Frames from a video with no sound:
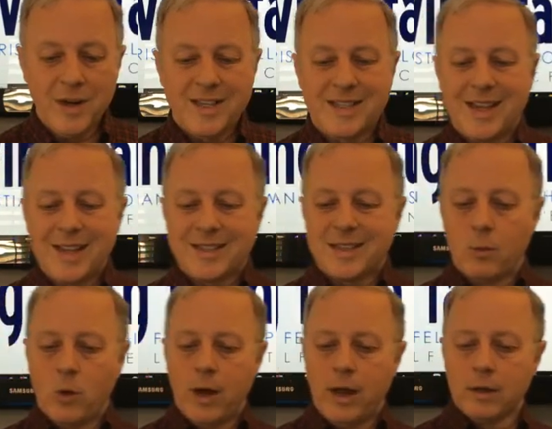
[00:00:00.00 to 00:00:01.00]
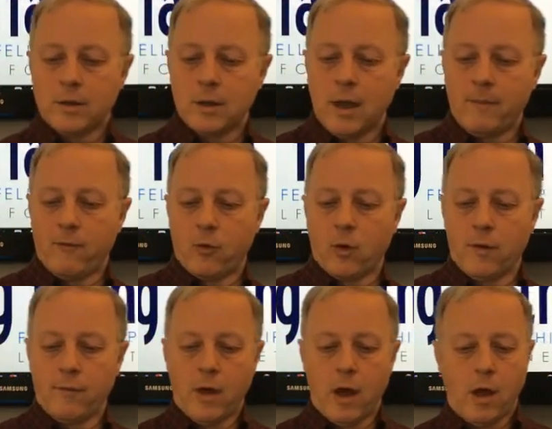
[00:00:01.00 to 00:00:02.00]
set someone else up for a
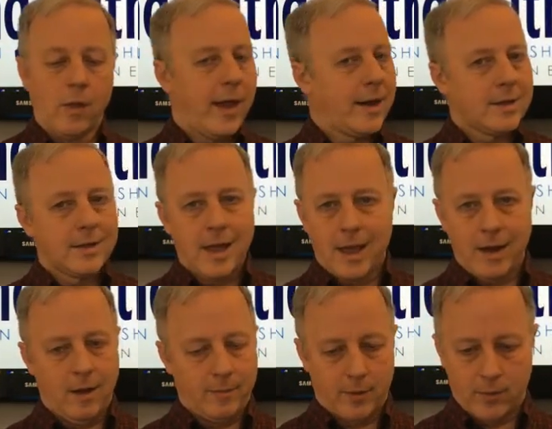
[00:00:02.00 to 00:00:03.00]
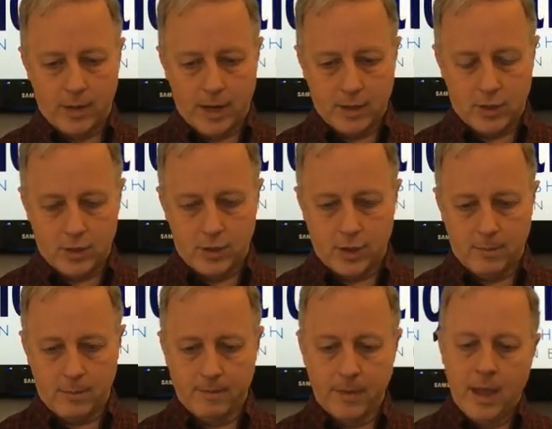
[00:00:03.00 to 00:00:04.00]
fall. That does not help the relationship.
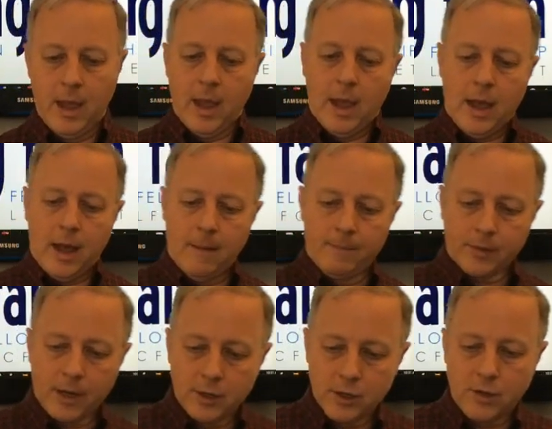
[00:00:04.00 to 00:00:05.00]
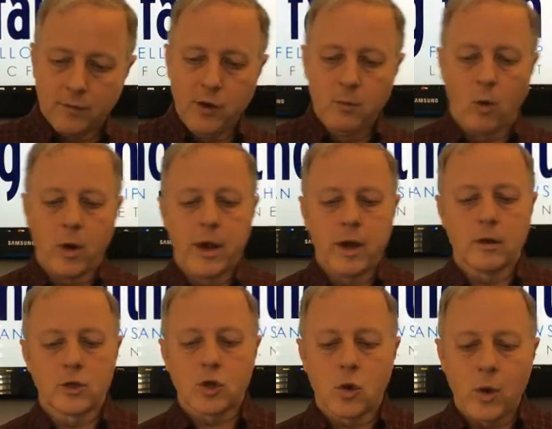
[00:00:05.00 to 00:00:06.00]
Just a few more here.
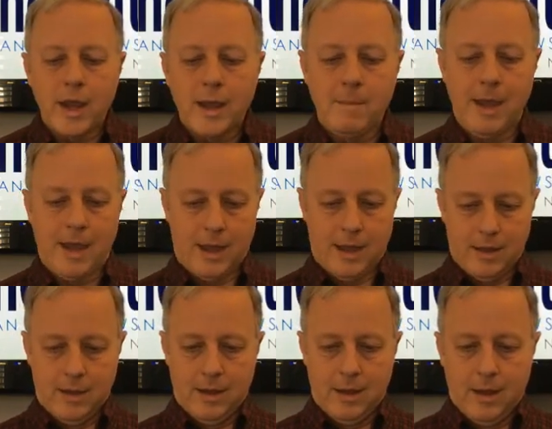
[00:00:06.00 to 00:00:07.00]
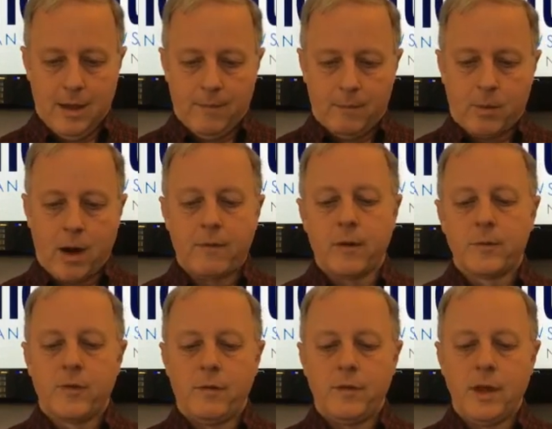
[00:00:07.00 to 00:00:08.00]
Screaming. Proverbs
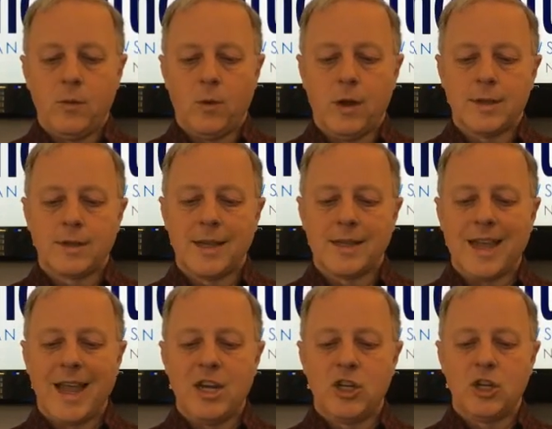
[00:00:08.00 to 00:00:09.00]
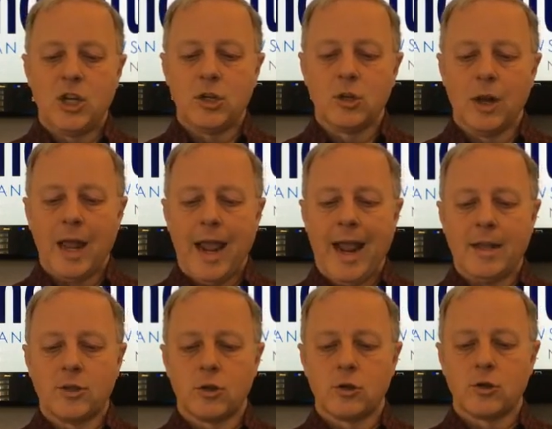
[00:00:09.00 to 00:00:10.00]
15:1 says, a gentle
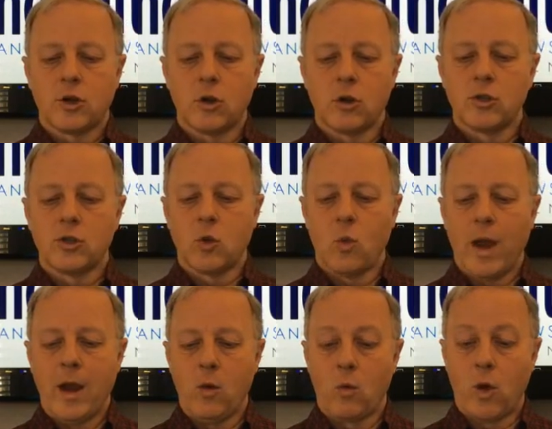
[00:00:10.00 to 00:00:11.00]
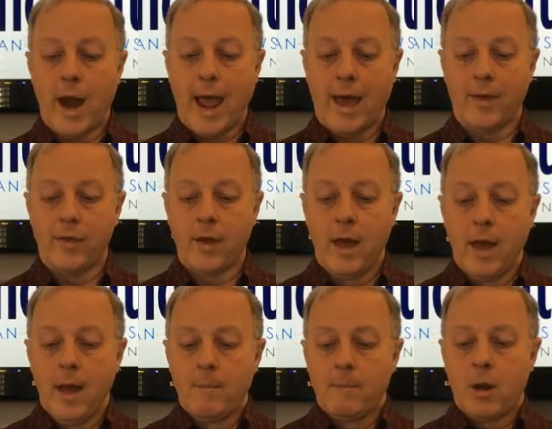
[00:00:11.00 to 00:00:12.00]
answer turns away wrath,
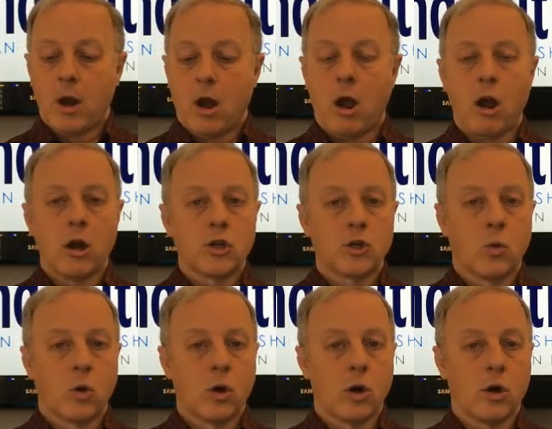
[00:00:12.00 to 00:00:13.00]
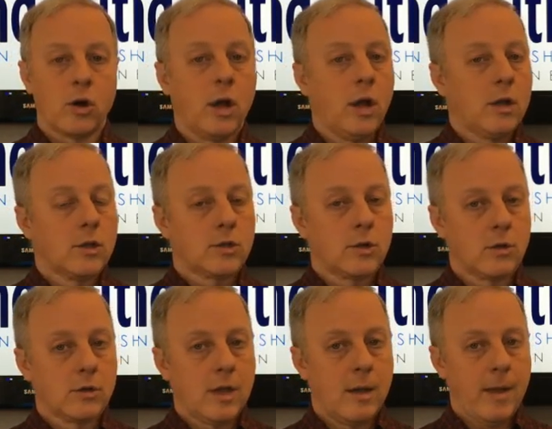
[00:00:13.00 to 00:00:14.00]
but a harsh word
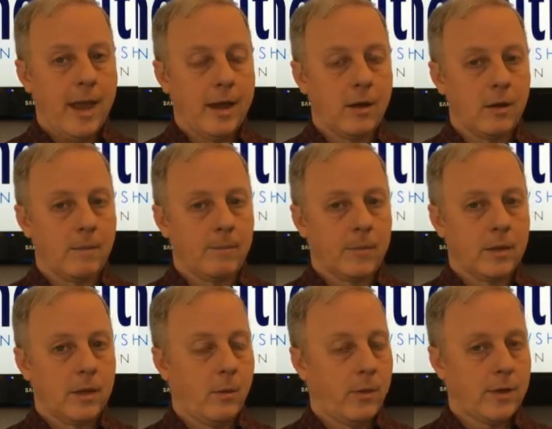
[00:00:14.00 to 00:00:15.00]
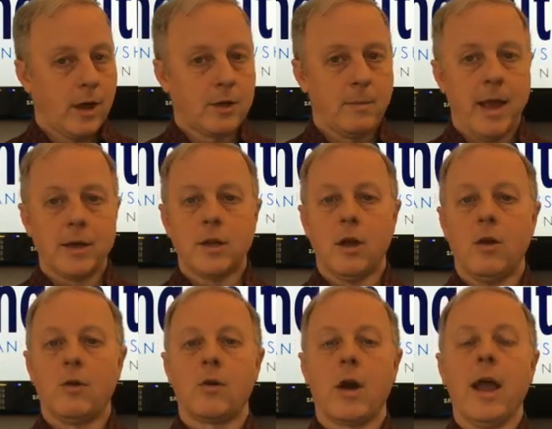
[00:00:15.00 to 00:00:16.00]
stirs up anger. And we talked about
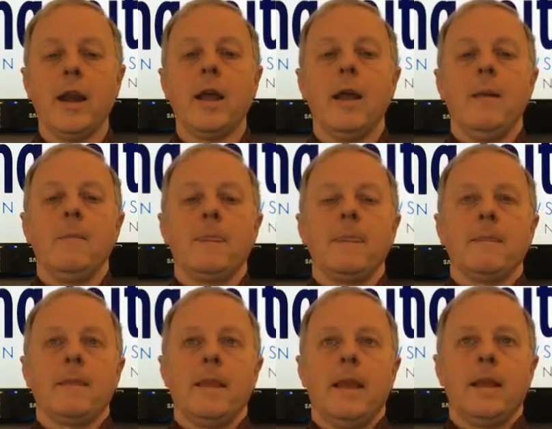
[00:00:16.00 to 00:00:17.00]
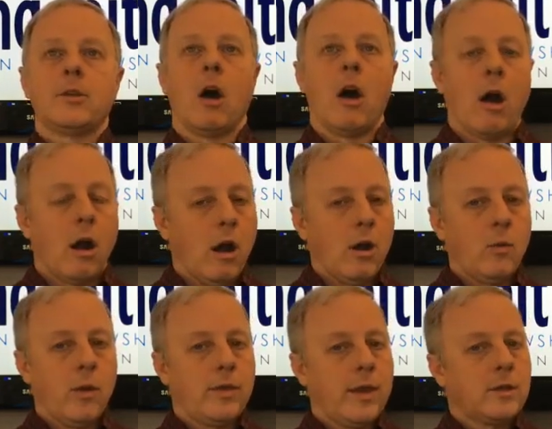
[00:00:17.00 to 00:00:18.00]
tone, right? It's hard
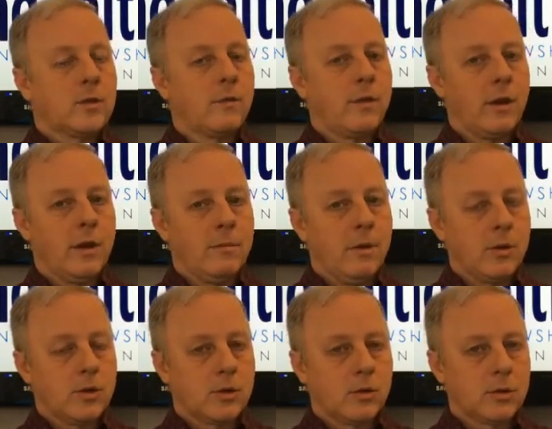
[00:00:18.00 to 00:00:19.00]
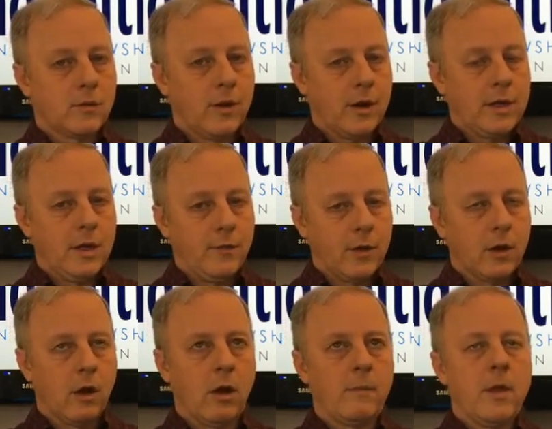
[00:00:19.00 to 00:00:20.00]
when things are very emotional. It's very
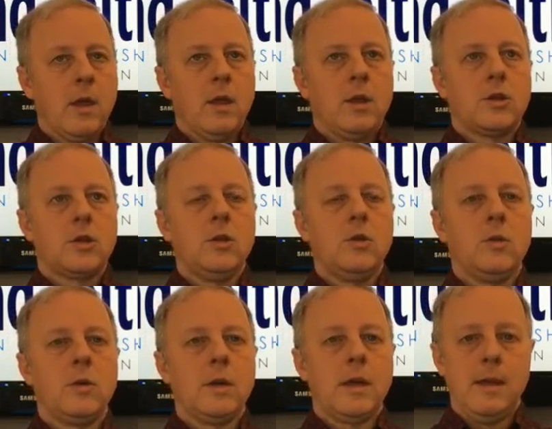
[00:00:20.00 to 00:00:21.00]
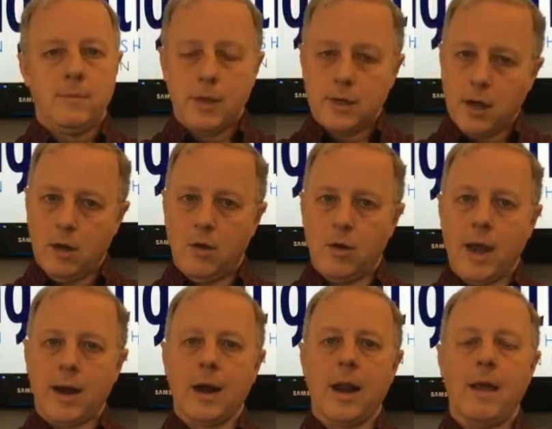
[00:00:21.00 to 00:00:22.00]
difficult to keep the tone at
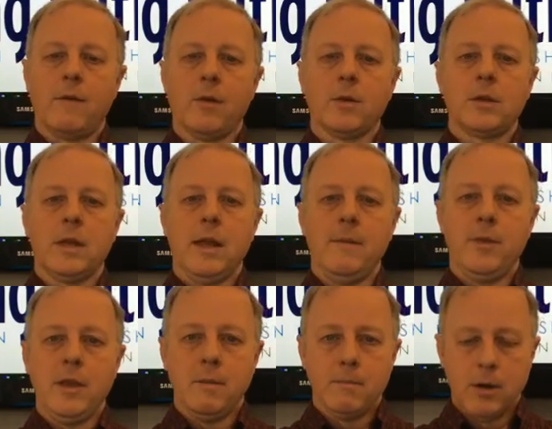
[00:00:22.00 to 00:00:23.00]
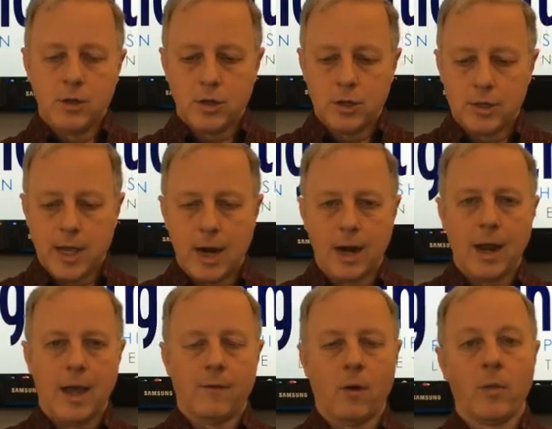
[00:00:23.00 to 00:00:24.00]
a level, to keep the emotions at a
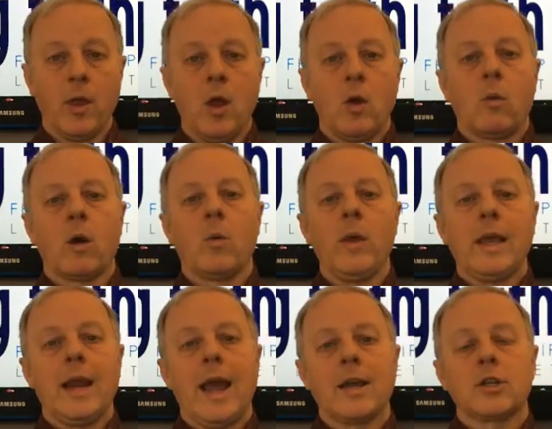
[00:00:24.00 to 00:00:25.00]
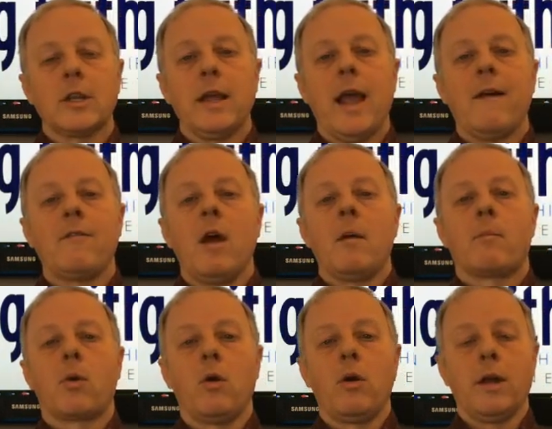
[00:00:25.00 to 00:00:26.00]
level where we can actually have
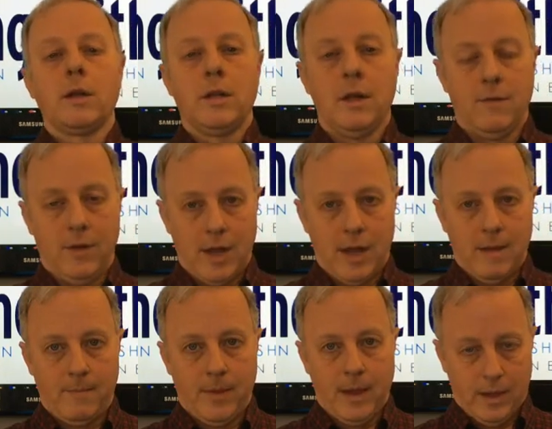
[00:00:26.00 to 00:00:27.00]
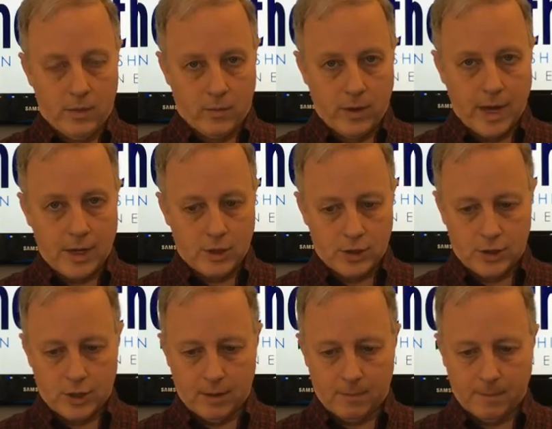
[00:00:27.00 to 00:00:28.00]
productivity in the
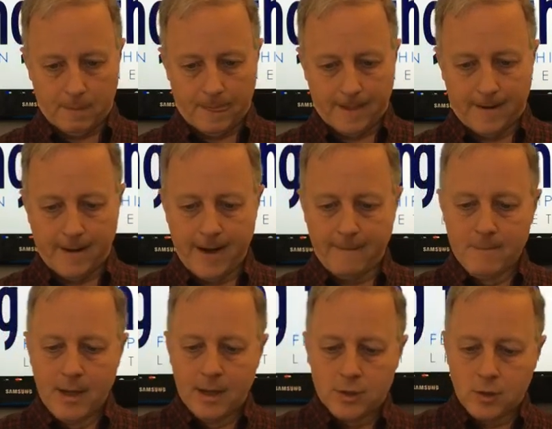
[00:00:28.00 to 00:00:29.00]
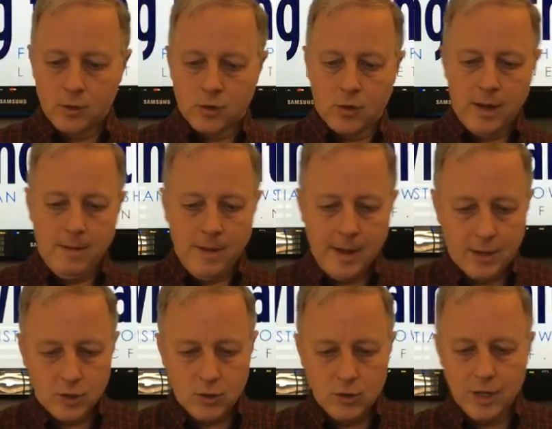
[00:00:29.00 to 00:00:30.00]
relationship. All right? So screaming
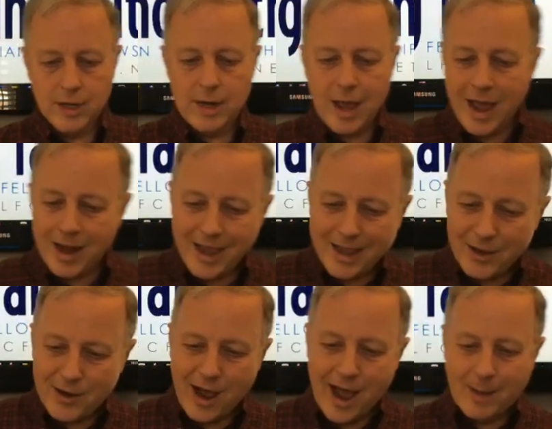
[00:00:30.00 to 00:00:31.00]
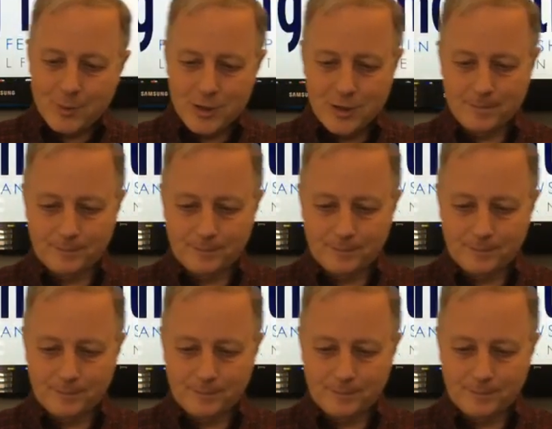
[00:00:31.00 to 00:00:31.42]
is usually not a good option.